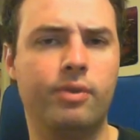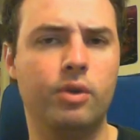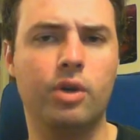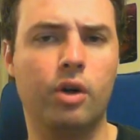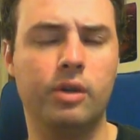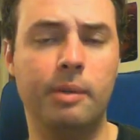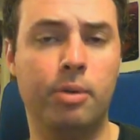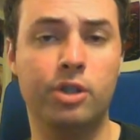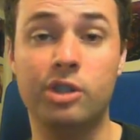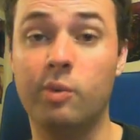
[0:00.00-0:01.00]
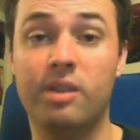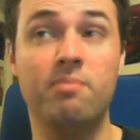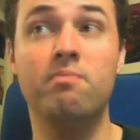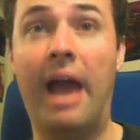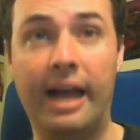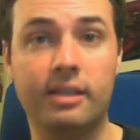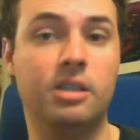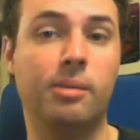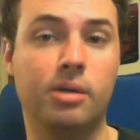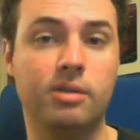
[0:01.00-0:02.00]
those early pushes with mass
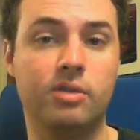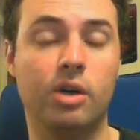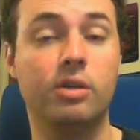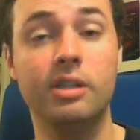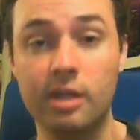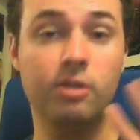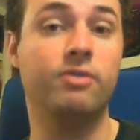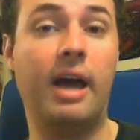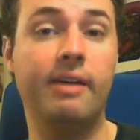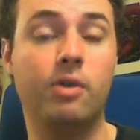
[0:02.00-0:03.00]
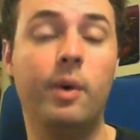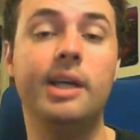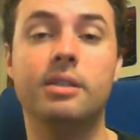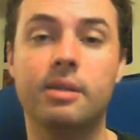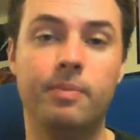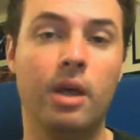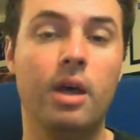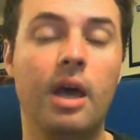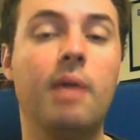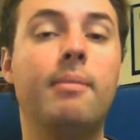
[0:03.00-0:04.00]
numbers of Zerglings and those 5 Queens.
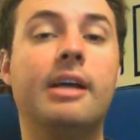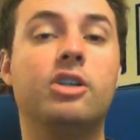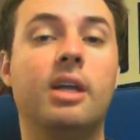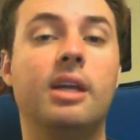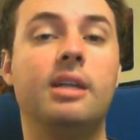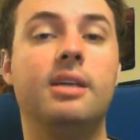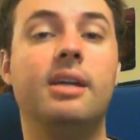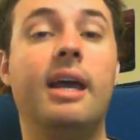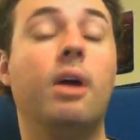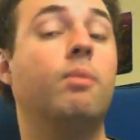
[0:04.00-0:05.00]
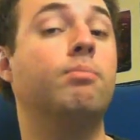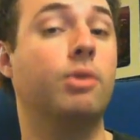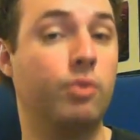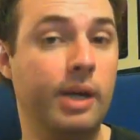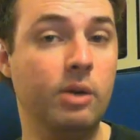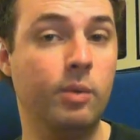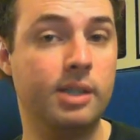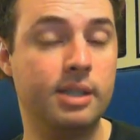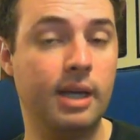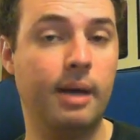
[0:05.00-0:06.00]
Imagine that he did a Marine with
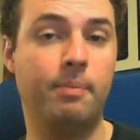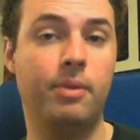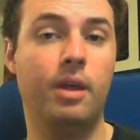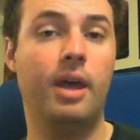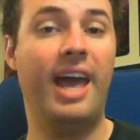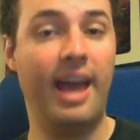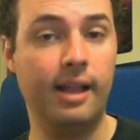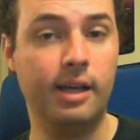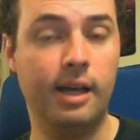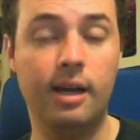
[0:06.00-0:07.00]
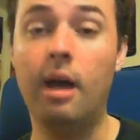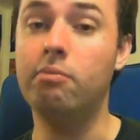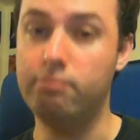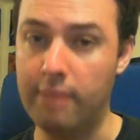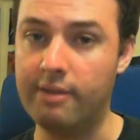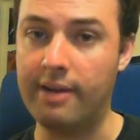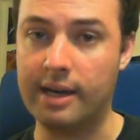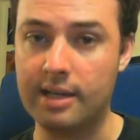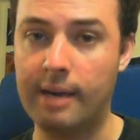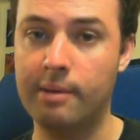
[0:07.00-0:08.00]
Stim, Hellion, Medivac
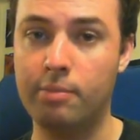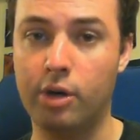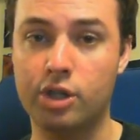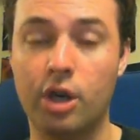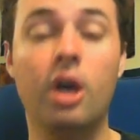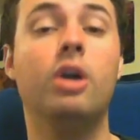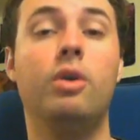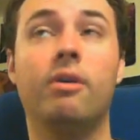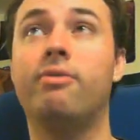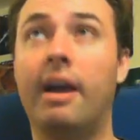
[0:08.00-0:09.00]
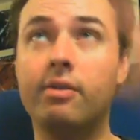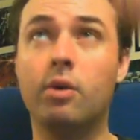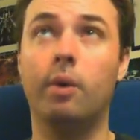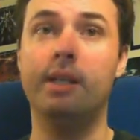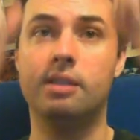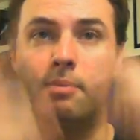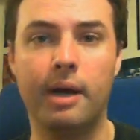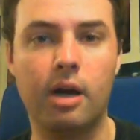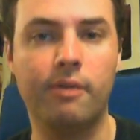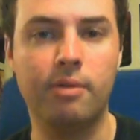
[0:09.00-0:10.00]
timing push. You have 5 Queens to
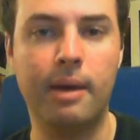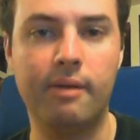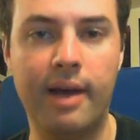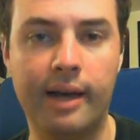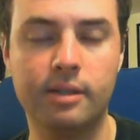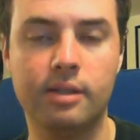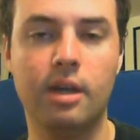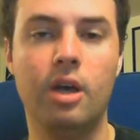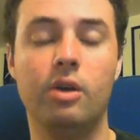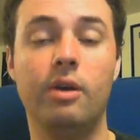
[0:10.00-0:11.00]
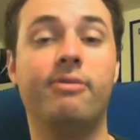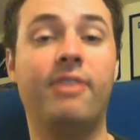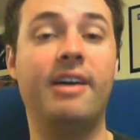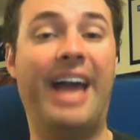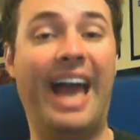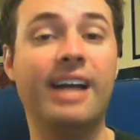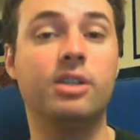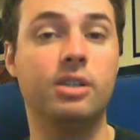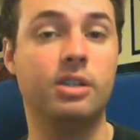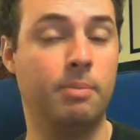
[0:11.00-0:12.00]
pick off the Medivacs. You have 5
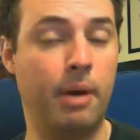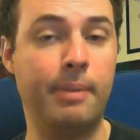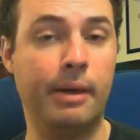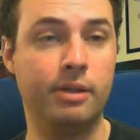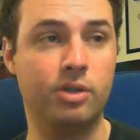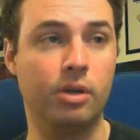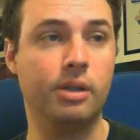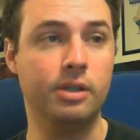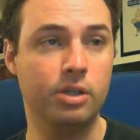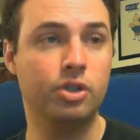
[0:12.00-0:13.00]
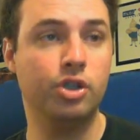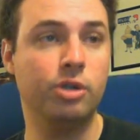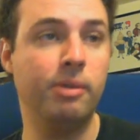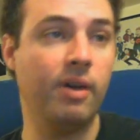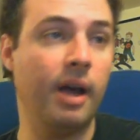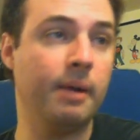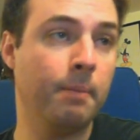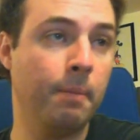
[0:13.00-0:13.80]
Hatches to pump out the Zerglings, so you should be fine.